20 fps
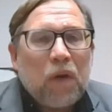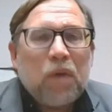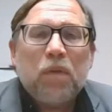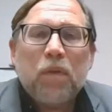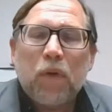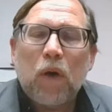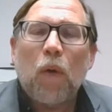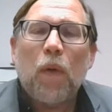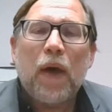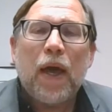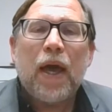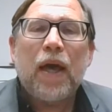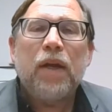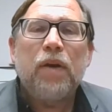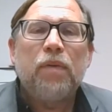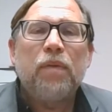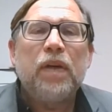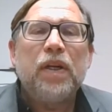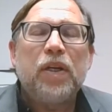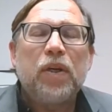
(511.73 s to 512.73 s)
go ahead
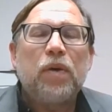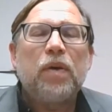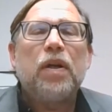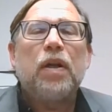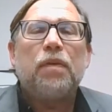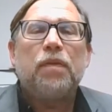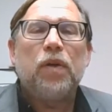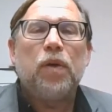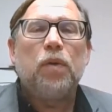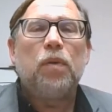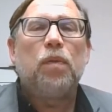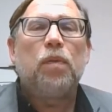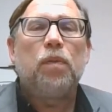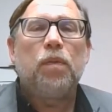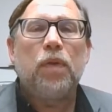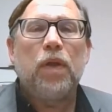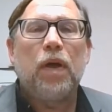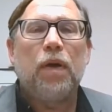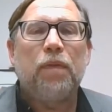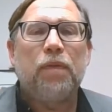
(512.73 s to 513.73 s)
and redo it if
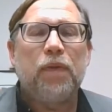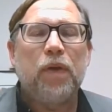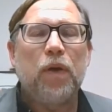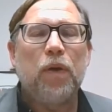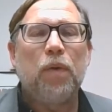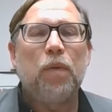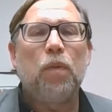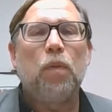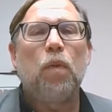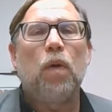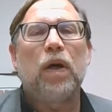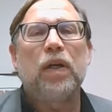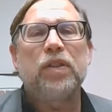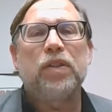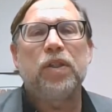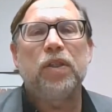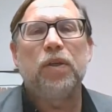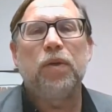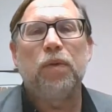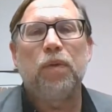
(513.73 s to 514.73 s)
you want
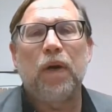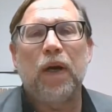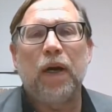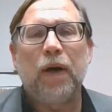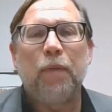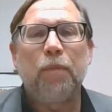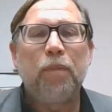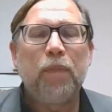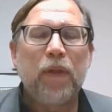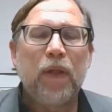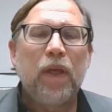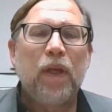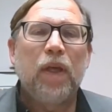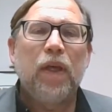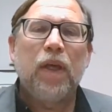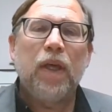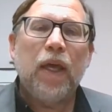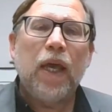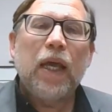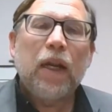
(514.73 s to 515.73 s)
to
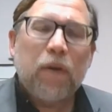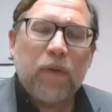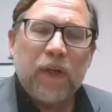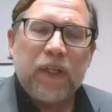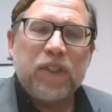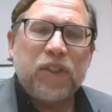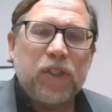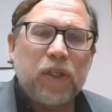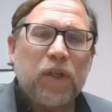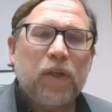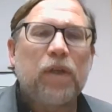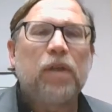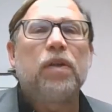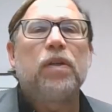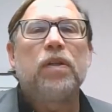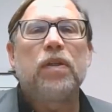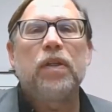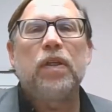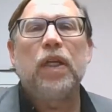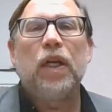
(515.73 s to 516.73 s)
increase your
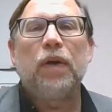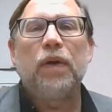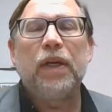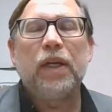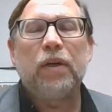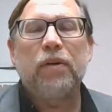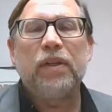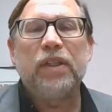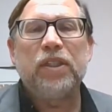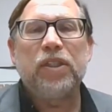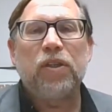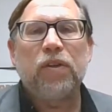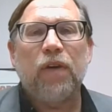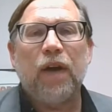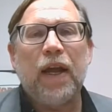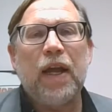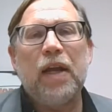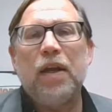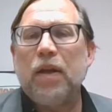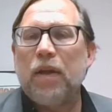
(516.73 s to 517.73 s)

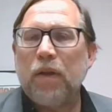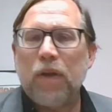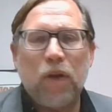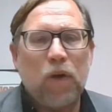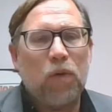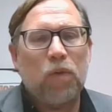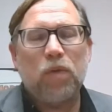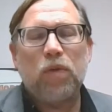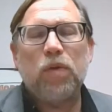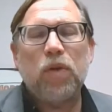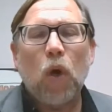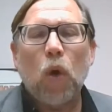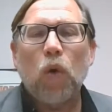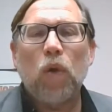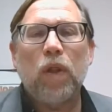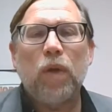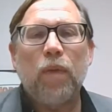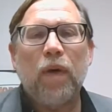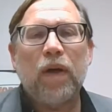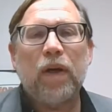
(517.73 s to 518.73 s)
grade, you're
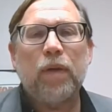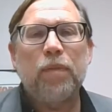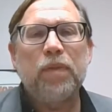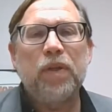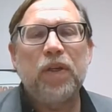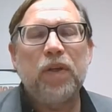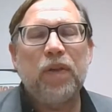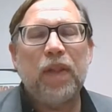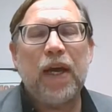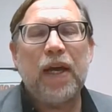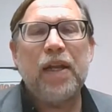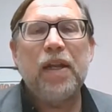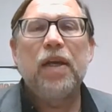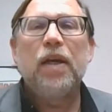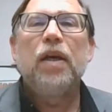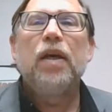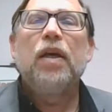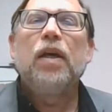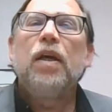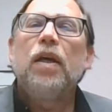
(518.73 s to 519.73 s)
totally welcome to do that.
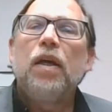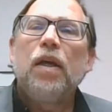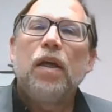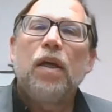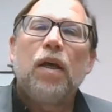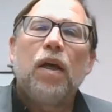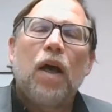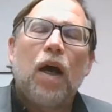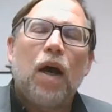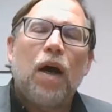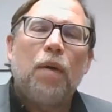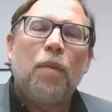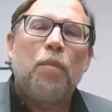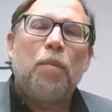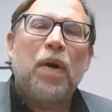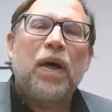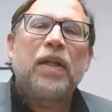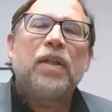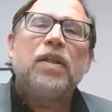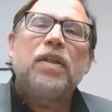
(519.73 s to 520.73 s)

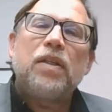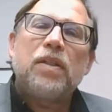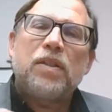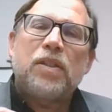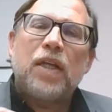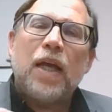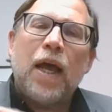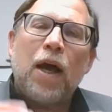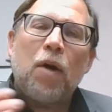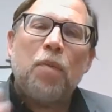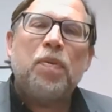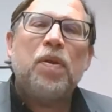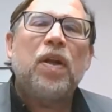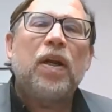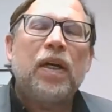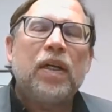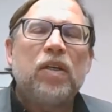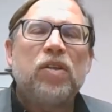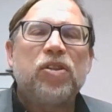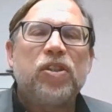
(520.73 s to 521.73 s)
But to help you to
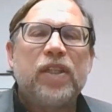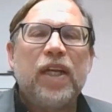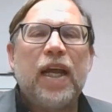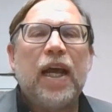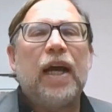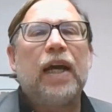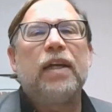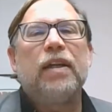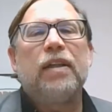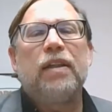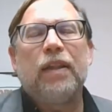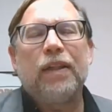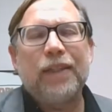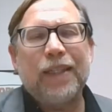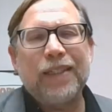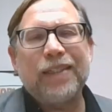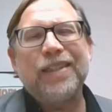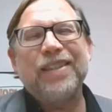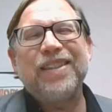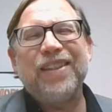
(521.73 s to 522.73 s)
understand that
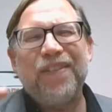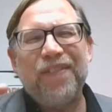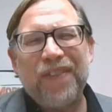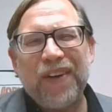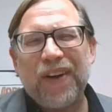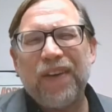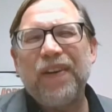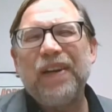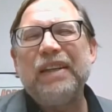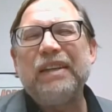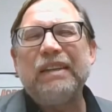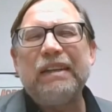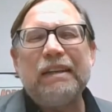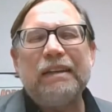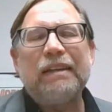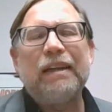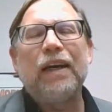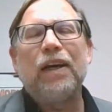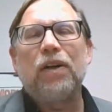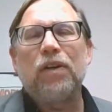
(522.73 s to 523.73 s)
this is a very
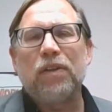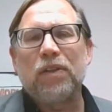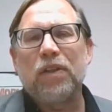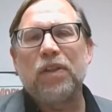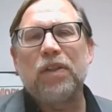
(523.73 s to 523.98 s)
detailed